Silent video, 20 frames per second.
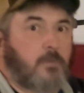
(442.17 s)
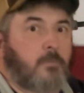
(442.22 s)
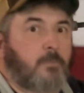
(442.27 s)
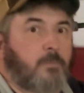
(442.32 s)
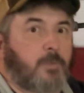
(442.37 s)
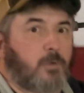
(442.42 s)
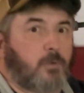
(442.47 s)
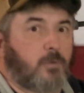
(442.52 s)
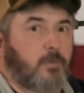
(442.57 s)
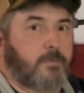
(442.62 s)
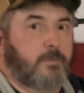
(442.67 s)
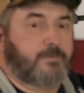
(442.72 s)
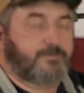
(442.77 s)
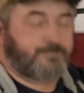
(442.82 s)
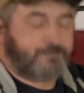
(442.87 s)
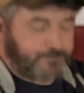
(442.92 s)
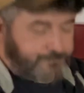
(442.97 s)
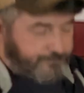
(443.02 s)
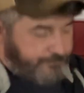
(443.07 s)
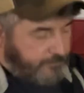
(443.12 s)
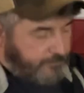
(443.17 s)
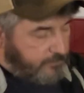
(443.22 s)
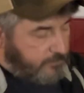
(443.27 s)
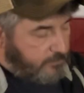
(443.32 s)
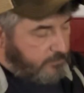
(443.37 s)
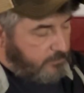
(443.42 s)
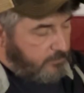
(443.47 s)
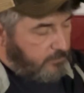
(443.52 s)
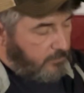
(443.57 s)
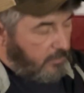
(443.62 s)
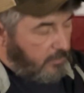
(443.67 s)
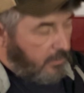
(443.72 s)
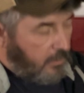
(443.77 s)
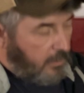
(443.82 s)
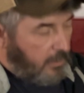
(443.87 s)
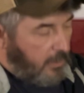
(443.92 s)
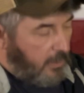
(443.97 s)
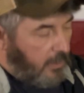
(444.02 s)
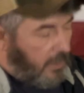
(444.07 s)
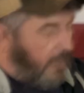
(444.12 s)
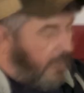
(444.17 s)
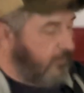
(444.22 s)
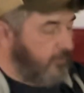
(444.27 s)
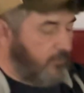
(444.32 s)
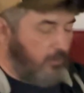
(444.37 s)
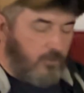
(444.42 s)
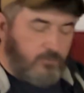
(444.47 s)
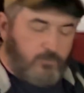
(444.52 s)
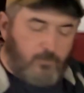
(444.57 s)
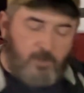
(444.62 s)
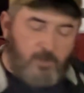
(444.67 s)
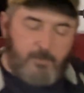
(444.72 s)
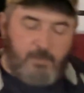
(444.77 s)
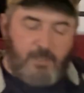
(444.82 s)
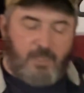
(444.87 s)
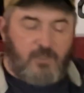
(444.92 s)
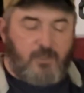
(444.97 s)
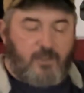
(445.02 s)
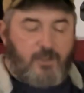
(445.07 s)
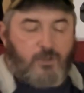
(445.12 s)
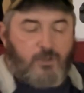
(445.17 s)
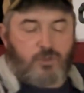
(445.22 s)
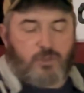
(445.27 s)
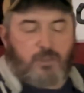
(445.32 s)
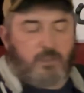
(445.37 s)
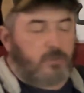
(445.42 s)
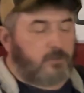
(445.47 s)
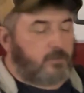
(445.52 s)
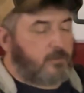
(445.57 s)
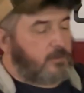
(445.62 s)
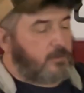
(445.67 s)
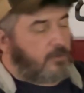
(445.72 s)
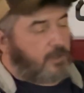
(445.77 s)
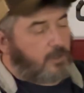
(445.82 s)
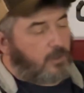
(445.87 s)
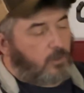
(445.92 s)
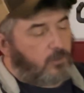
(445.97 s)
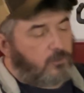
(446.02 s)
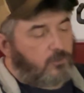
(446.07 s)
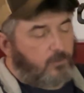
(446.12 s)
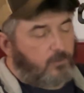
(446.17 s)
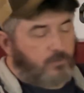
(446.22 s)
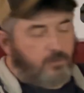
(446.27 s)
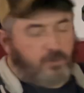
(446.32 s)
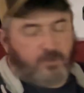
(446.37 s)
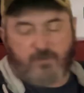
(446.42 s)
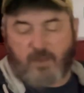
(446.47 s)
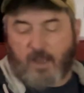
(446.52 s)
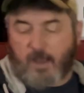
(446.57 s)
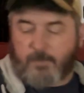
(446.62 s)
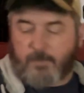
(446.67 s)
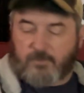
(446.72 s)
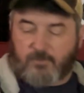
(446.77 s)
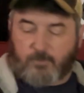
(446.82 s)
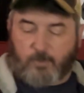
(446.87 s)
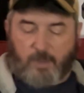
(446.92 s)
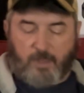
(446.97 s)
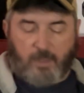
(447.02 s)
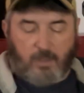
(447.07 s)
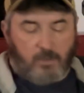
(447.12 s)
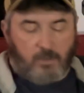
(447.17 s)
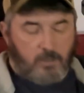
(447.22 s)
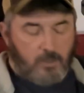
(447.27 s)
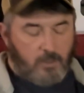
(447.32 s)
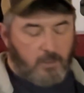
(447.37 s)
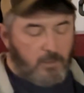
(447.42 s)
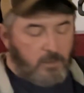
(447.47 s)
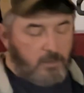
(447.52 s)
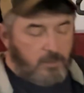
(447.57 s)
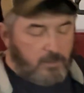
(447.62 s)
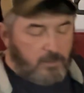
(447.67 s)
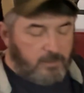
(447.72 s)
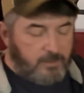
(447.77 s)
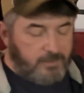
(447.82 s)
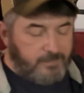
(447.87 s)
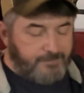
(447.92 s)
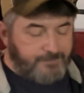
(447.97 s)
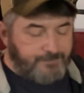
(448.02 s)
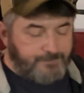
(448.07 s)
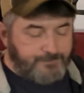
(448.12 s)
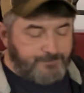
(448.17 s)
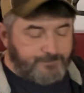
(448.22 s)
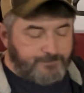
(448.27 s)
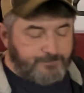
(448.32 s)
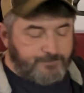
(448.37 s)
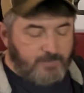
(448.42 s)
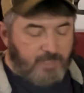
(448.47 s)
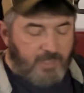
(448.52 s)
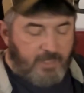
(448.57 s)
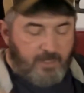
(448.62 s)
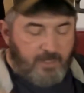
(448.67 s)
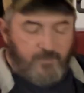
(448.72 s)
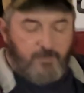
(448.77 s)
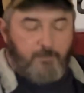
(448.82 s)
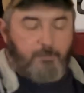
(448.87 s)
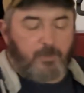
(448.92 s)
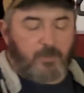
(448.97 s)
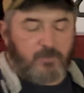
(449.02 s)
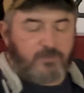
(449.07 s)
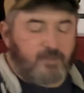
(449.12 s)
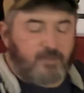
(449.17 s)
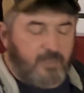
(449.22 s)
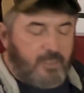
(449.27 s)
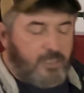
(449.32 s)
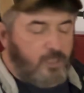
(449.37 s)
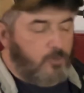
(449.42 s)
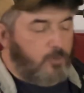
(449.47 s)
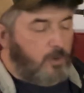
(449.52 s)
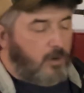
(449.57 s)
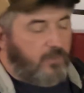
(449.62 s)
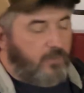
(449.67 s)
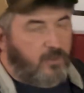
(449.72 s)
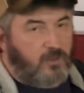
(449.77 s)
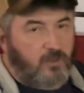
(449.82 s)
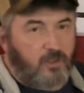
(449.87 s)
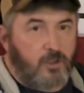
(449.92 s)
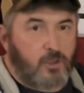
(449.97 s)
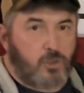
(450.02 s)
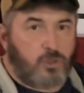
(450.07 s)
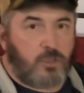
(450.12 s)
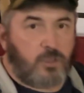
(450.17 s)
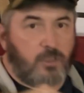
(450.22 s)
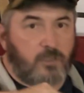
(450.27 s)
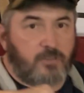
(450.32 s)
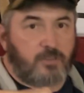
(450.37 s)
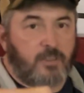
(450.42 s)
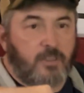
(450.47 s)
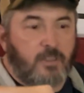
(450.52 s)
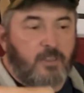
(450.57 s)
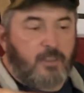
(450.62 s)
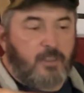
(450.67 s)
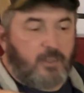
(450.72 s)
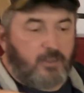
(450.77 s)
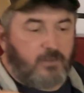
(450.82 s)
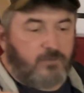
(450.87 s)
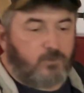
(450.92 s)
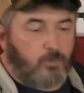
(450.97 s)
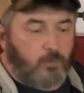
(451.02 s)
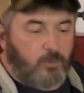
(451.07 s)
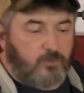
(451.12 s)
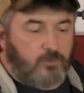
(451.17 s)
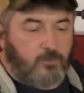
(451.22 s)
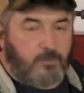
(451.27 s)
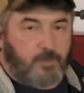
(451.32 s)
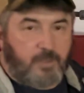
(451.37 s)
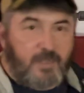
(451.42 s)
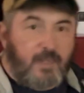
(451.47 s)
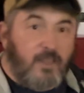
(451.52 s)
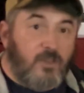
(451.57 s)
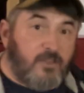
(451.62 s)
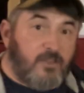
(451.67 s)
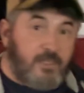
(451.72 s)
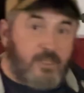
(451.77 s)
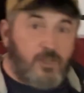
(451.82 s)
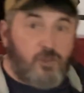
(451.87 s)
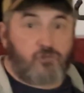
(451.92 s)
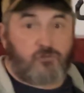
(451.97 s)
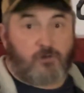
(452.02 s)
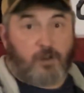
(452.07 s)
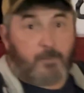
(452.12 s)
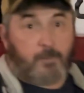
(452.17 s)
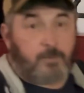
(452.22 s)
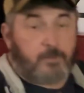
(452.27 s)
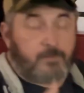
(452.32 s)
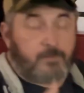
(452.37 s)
Boom. And there's also going to be a glare shield that goes over the top as well. And built into each part of the glare shield is going to be an LED strip.